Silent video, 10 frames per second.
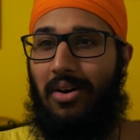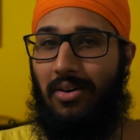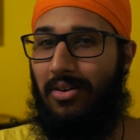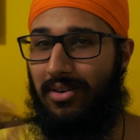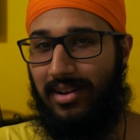
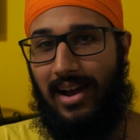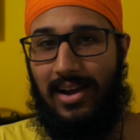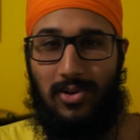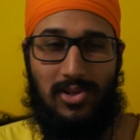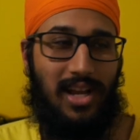or
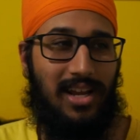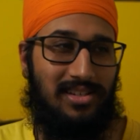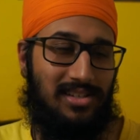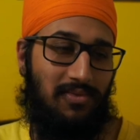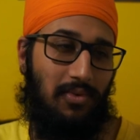guy who
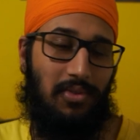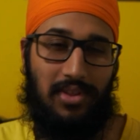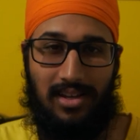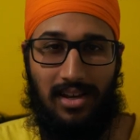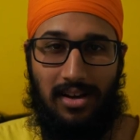changes for
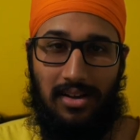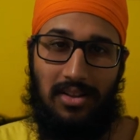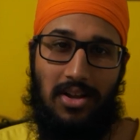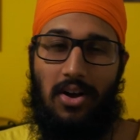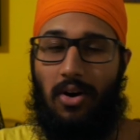the girl,